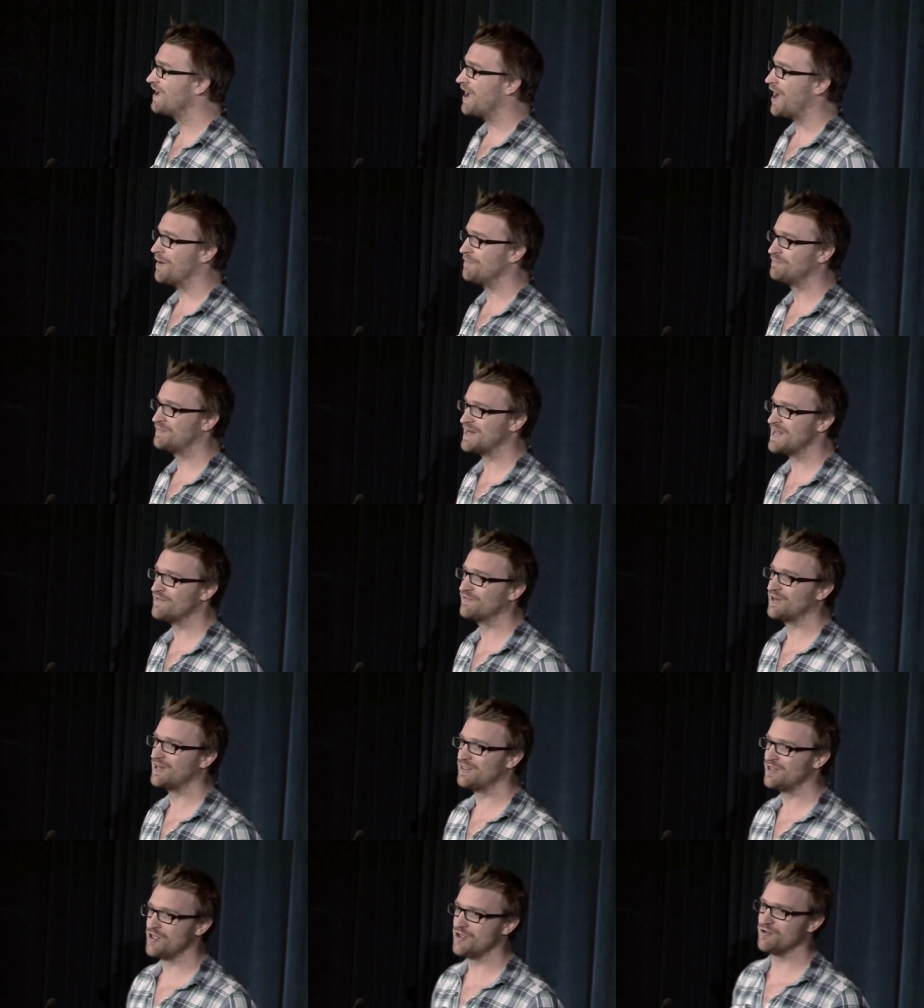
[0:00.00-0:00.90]
Um, but
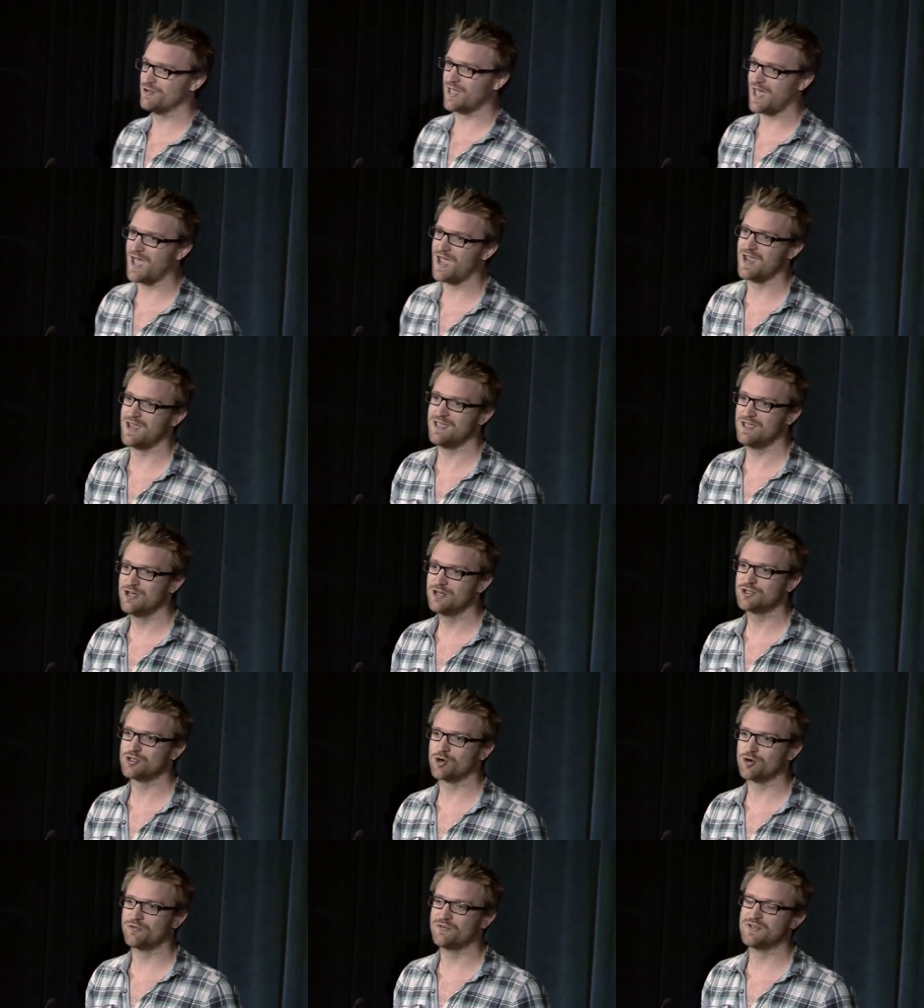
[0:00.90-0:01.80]
even in the UK,
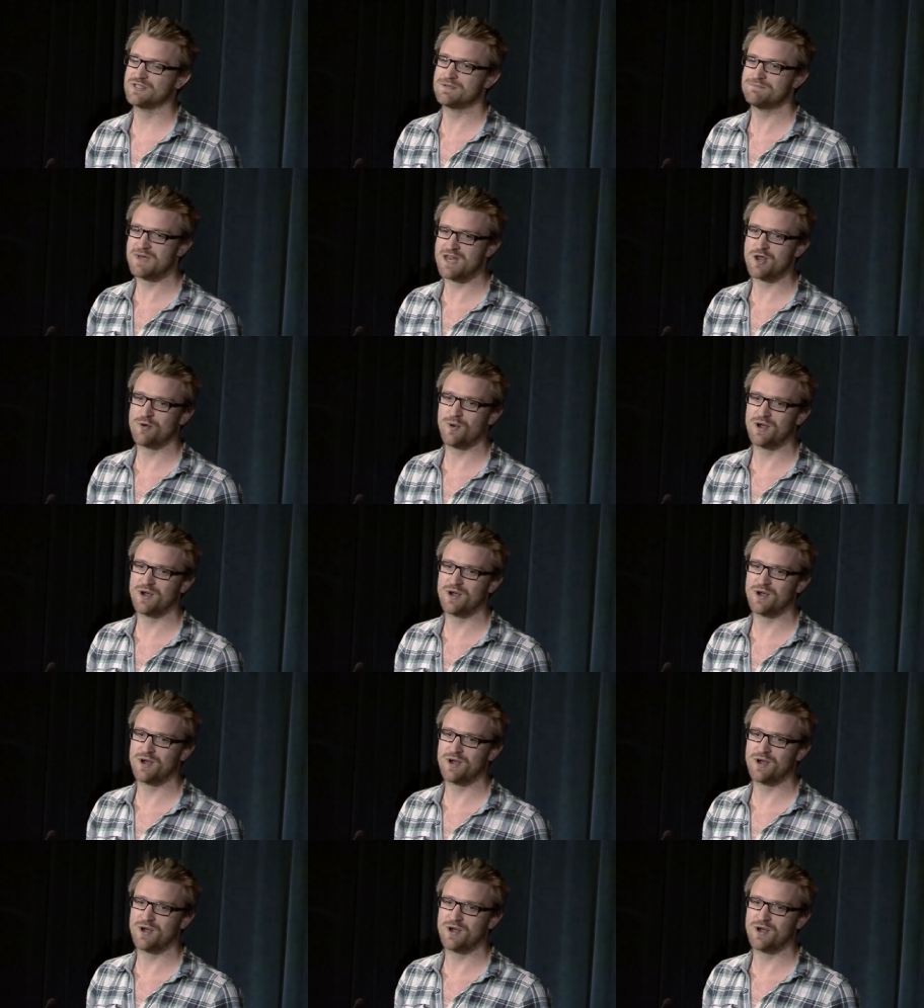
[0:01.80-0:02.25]
geography is in many